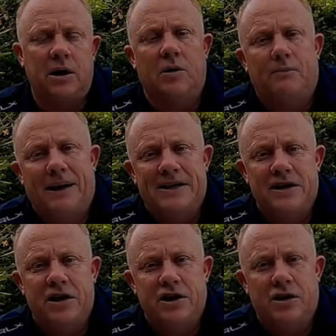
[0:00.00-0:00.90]
a lot
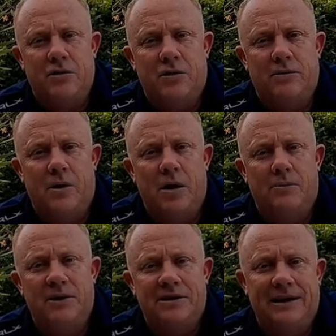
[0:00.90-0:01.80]
better than you do at the
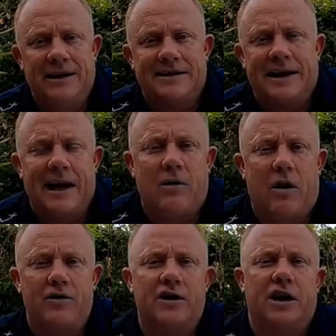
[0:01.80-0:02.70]
moment. Let's get out
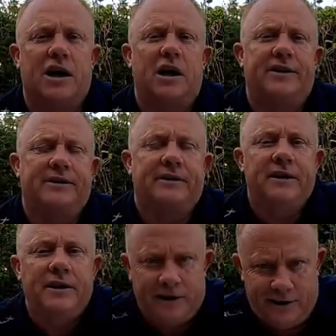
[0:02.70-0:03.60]
on the garden.
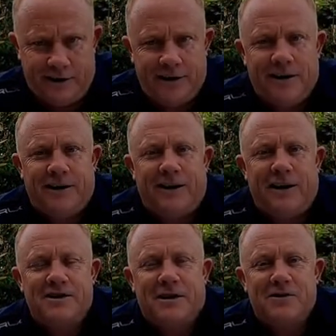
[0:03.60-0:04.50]

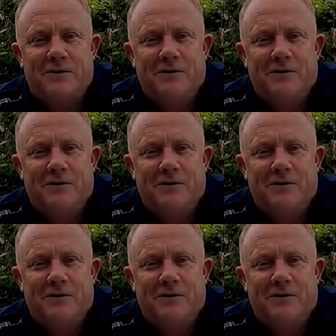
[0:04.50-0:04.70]
Let's have